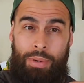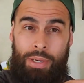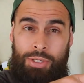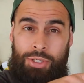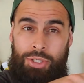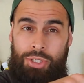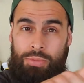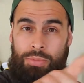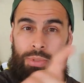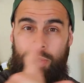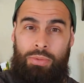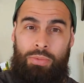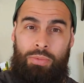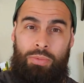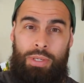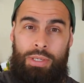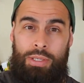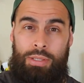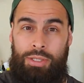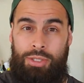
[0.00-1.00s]
button, should be in
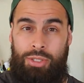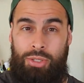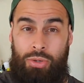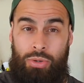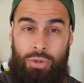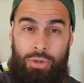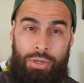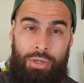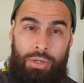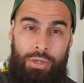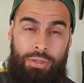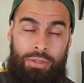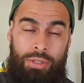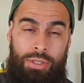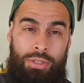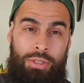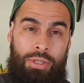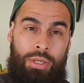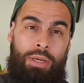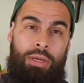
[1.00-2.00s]
one of these
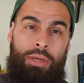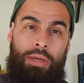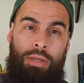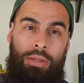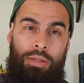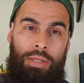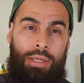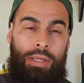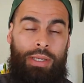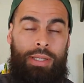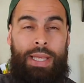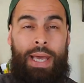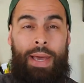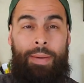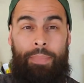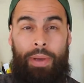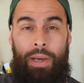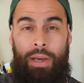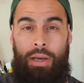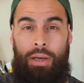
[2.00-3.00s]
corners. Then hit
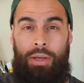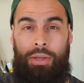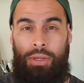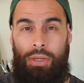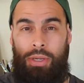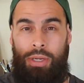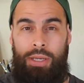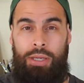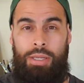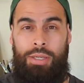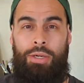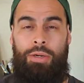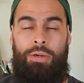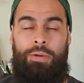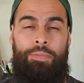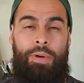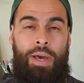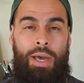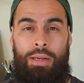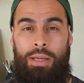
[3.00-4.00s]
that bell. You're gonna get
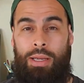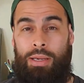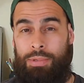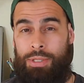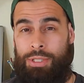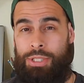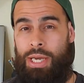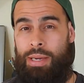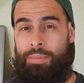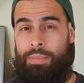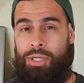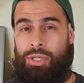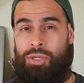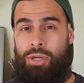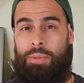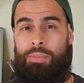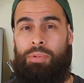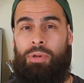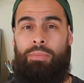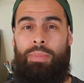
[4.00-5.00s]
notified every time I
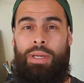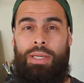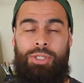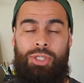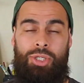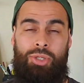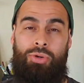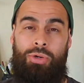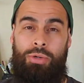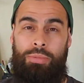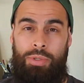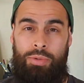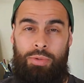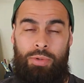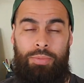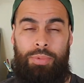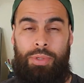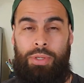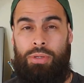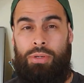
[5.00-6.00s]
drop a men's grooming
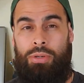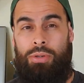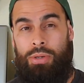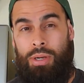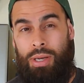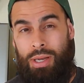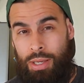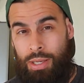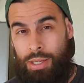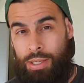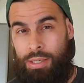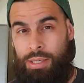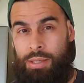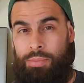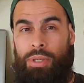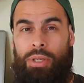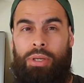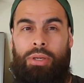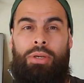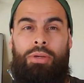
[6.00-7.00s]
review. Give
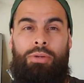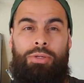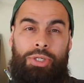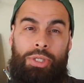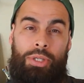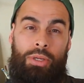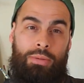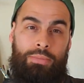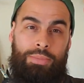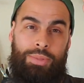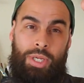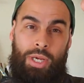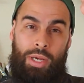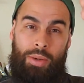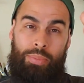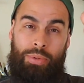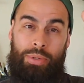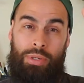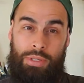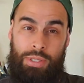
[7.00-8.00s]
me a huge thumbs
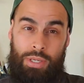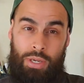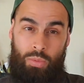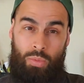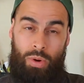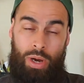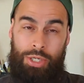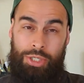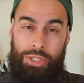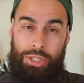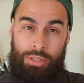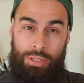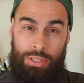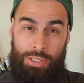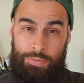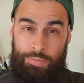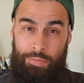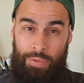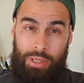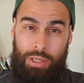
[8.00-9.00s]
up when you're done watching this
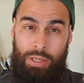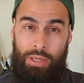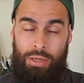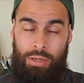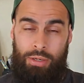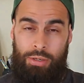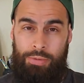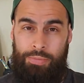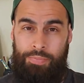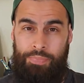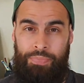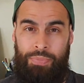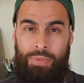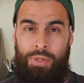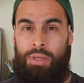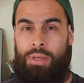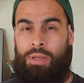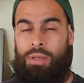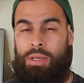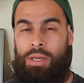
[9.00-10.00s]
video.
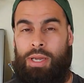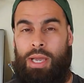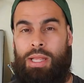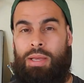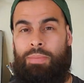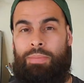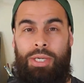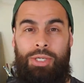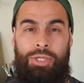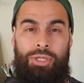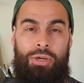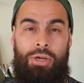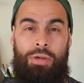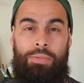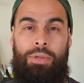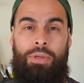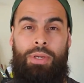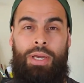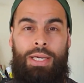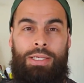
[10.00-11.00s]
And then make sure, if
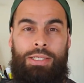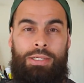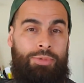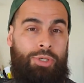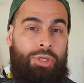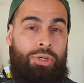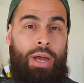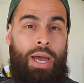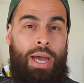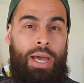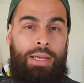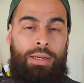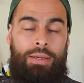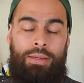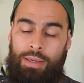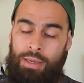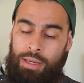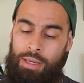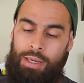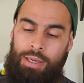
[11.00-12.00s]
you guys have
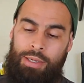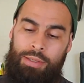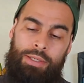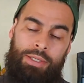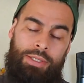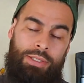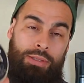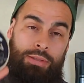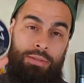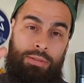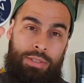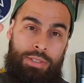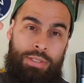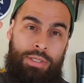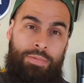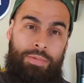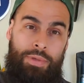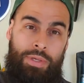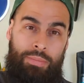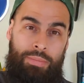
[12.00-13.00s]
tried this
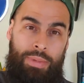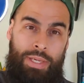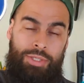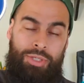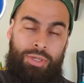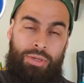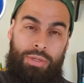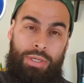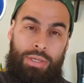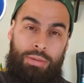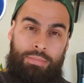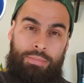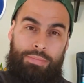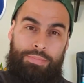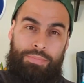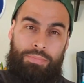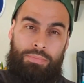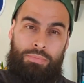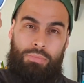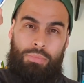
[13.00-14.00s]
Nivea Men's Creme,
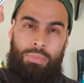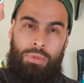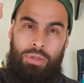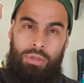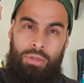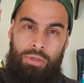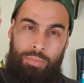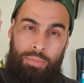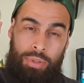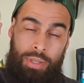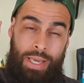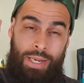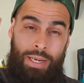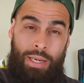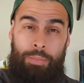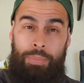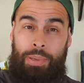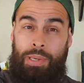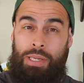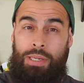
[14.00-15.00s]
plan
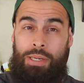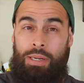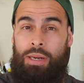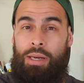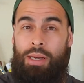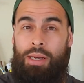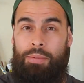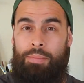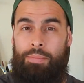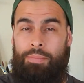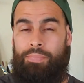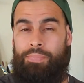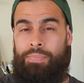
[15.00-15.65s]
on picking it up,